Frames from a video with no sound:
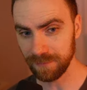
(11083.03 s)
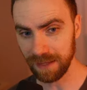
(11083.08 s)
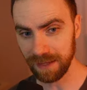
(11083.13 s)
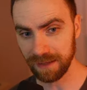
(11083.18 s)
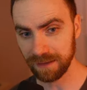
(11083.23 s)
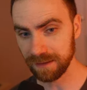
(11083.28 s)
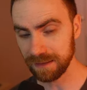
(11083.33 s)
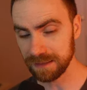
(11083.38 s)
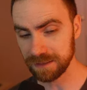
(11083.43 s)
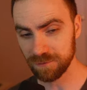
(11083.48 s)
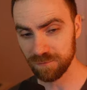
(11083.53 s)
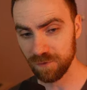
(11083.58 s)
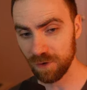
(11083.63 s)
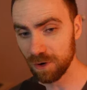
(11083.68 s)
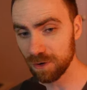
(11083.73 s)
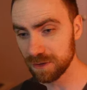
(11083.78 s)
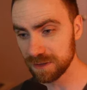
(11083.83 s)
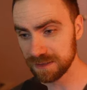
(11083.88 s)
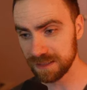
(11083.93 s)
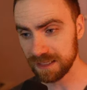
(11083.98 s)
And as
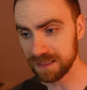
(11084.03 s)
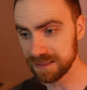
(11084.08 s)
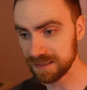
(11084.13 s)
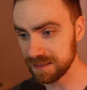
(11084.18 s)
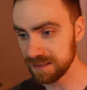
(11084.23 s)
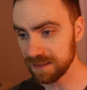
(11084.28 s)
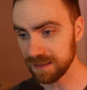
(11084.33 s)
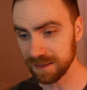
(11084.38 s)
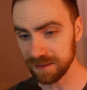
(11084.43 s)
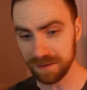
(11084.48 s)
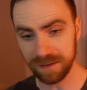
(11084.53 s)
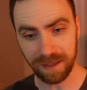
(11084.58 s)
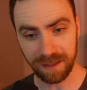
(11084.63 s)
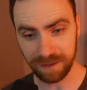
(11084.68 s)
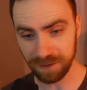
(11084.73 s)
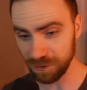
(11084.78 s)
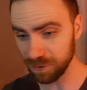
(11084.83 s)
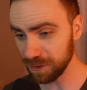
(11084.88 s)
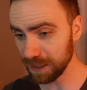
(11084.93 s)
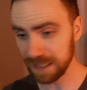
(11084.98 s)
far as I see it,
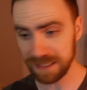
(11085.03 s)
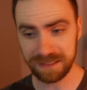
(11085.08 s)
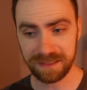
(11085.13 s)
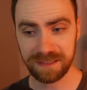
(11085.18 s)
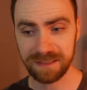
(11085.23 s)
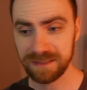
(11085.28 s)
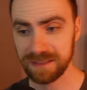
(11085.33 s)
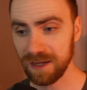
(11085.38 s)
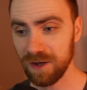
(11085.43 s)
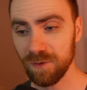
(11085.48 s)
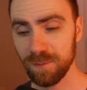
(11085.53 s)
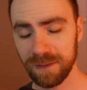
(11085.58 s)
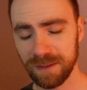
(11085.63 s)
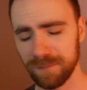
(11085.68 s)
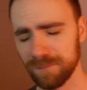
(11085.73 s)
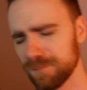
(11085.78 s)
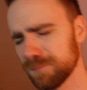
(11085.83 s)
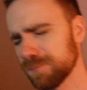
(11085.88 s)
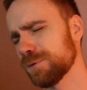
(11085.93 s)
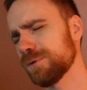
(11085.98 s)
and you guys can tell
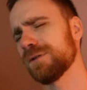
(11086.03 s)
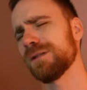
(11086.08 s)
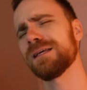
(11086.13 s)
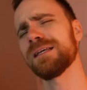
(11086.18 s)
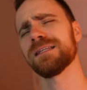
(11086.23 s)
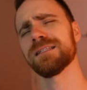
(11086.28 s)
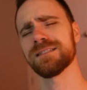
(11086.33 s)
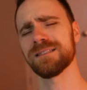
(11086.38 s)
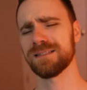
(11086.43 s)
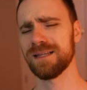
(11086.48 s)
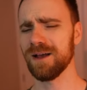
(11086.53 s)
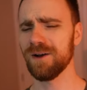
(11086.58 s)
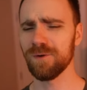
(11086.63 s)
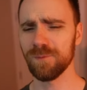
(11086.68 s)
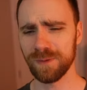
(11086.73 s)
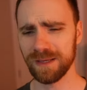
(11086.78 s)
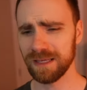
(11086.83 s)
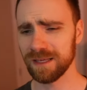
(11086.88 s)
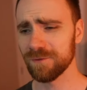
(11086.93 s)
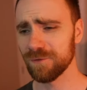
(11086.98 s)
me, please tell
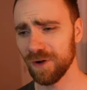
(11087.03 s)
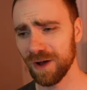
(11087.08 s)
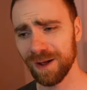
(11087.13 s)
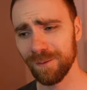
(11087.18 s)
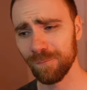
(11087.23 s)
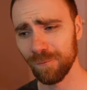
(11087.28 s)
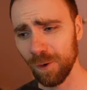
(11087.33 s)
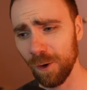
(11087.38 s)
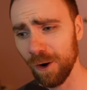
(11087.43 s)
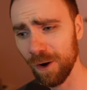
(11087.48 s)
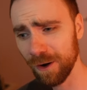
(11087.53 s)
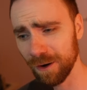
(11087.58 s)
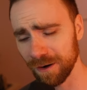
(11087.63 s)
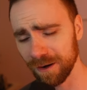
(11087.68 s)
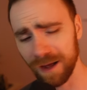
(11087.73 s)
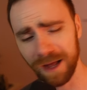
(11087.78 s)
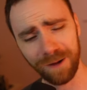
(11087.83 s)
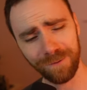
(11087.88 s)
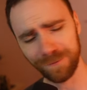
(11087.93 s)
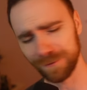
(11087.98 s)
me if I'm
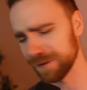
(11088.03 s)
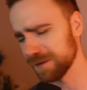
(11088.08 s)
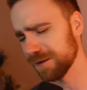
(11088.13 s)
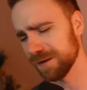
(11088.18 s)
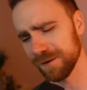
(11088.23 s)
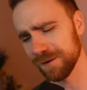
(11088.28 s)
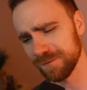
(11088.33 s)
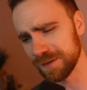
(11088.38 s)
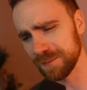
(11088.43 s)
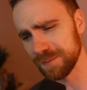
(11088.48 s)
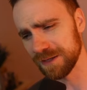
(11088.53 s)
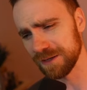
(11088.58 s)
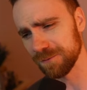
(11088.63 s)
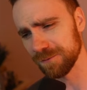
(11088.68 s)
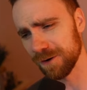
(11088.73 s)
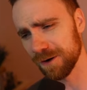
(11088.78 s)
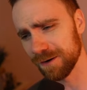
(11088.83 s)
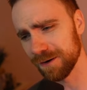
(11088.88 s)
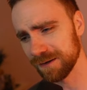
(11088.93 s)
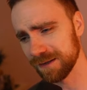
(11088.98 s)
wrong. I would love to be
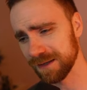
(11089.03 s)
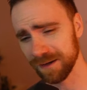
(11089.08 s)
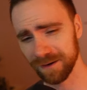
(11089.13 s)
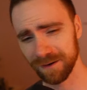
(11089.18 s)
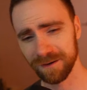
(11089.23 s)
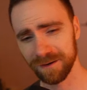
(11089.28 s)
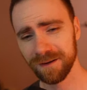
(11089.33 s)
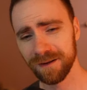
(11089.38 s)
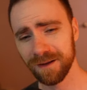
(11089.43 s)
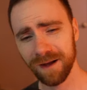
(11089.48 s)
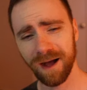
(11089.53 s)
wrong here.